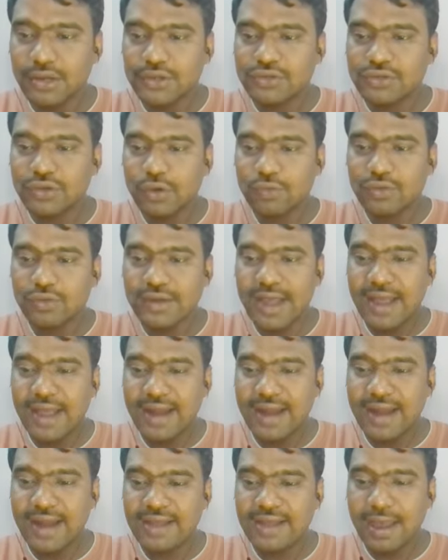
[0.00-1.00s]
So we
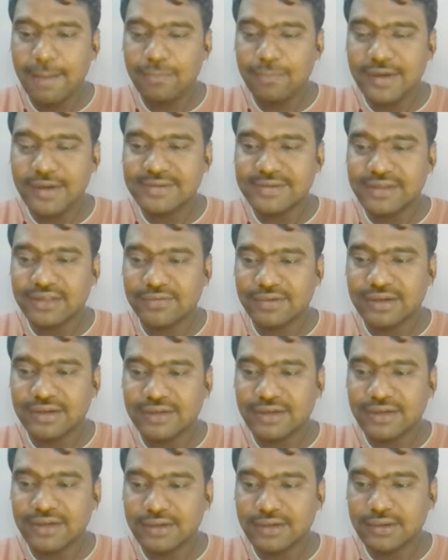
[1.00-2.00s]
added the employee size
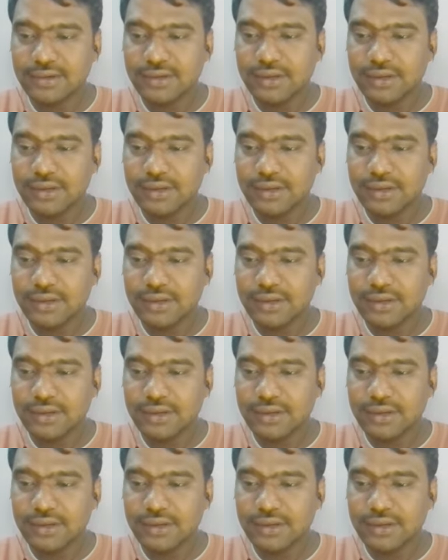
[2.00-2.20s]
filter.